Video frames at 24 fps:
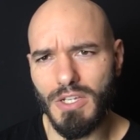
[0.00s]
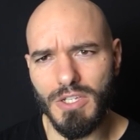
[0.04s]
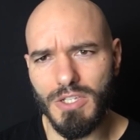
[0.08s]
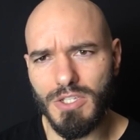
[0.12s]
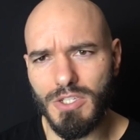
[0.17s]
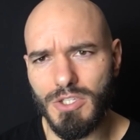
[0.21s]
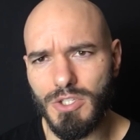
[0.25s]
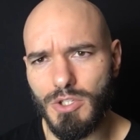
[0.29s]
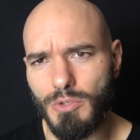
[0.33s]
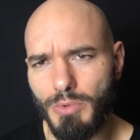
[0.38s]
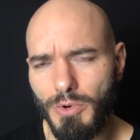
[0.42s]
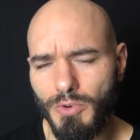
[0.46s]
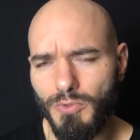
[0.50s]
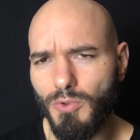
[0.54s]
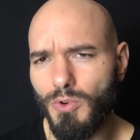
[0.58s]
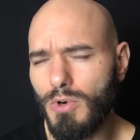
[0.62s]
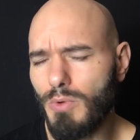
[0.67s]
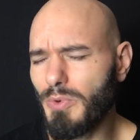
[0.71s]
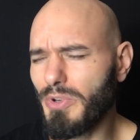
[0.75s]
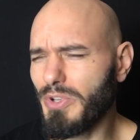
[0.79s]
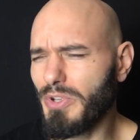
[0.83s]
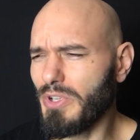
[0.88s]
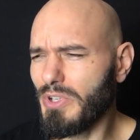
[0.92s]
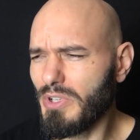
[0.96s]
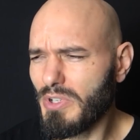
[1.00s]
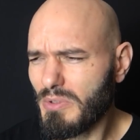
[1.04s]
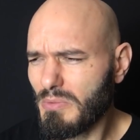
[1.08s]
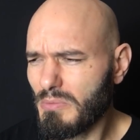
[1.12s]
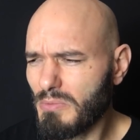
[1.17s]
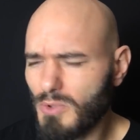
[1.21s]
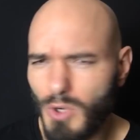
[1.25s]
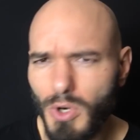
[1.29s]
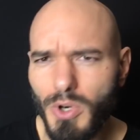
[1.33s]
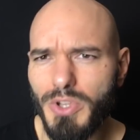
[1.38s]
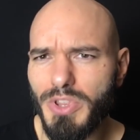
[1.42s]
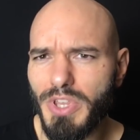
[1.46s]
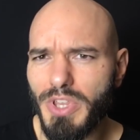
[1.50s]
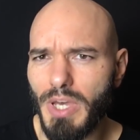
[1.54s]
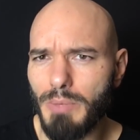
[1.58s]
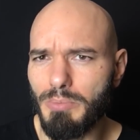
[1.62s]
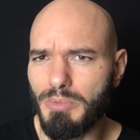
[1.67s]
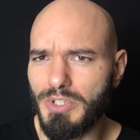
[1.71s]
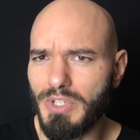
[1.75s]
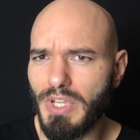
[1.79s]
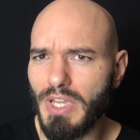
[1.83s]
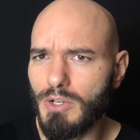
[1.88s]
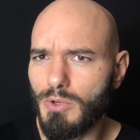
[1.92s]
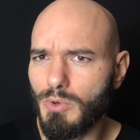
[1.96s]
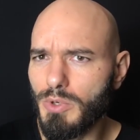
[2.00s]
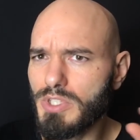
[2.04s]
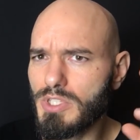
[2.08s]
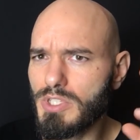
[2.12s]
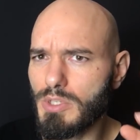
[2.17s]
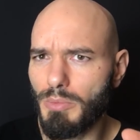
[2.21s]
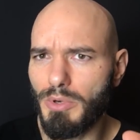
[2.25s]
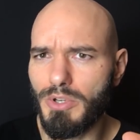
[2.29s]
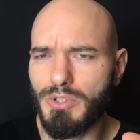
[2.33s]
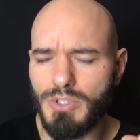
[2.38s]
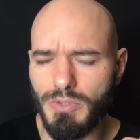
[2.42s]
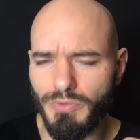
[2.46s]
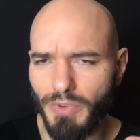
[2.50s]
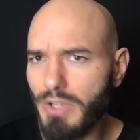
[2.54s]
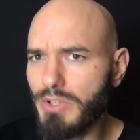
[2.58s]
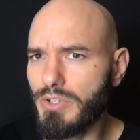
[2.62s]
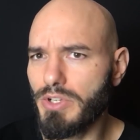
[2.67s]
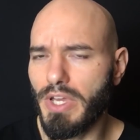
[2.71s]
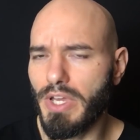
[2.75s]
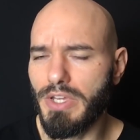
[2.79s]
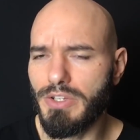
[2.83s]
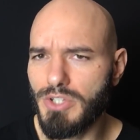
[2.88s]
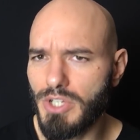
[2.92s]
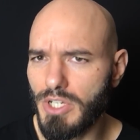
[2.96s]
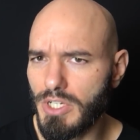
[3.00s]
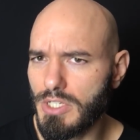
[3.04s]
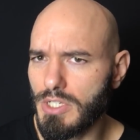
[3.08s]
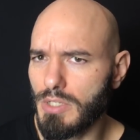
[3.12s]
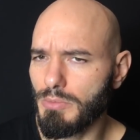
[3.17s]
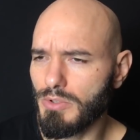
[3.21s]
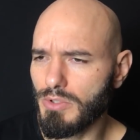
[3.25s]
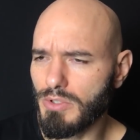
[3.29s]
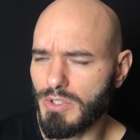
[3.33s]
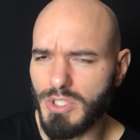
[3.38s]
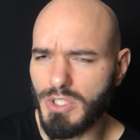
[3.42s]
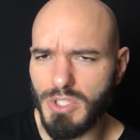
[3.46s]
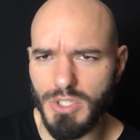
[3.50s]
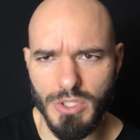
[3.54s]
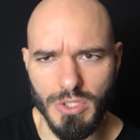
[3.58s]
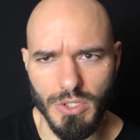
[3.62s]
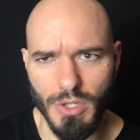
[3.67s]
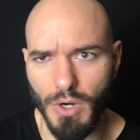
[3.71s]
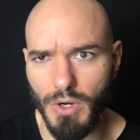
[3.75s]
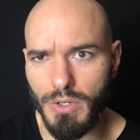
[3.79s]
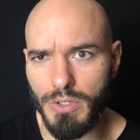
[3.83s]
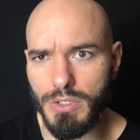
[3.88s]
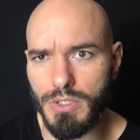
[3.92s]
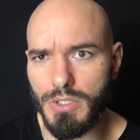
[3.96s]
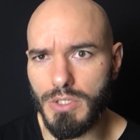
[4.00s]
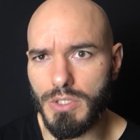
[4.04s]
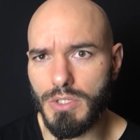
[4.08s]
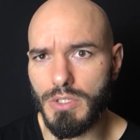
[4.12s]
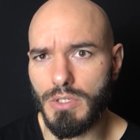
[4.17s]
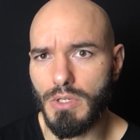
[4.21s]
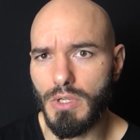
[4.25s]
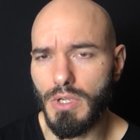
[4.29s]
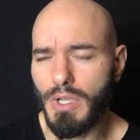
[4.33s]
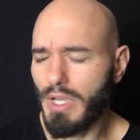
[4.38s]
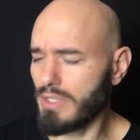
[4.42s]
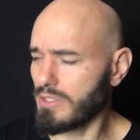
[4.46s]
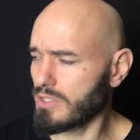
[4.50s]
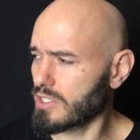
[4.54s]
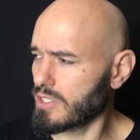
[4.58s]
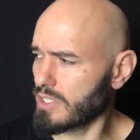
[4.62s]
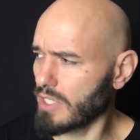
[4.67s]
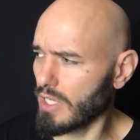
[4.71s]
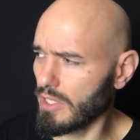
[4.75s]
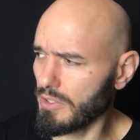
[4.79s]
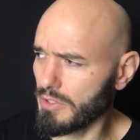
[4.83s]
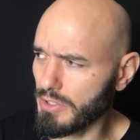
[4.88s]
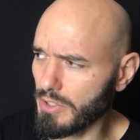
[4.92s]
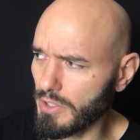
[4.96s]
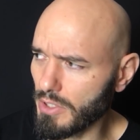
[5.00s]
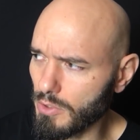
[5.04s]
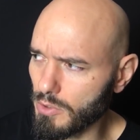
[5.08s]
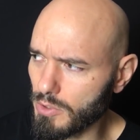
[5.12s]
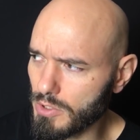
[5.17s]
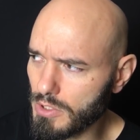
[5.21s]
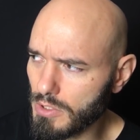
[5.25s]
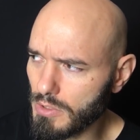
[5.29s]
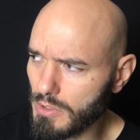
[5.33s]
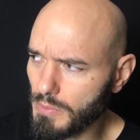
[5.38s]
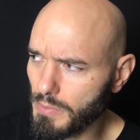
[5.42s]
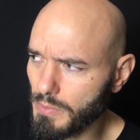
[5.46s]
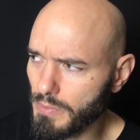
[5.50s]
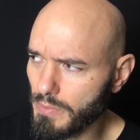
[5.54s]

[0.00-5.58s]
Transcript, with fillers: So before we cook that potato, it's a bunch of undigestible starch and cellulose.